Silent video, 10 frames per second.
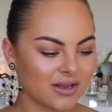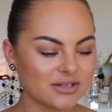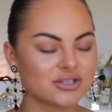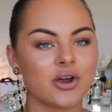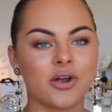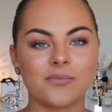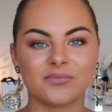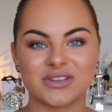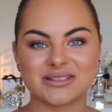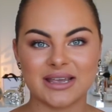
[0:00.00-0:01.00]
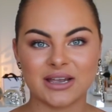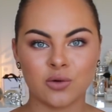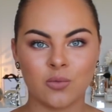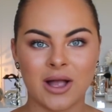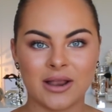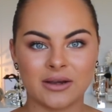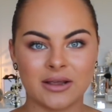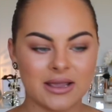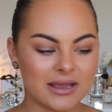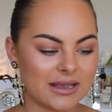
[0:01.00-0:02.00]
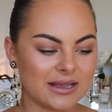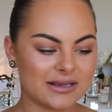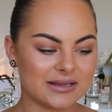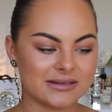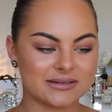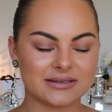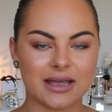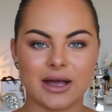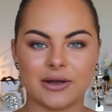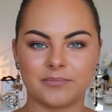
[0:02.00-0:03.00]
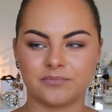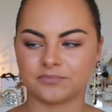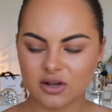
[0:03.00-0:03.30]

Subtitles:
So the second one is kind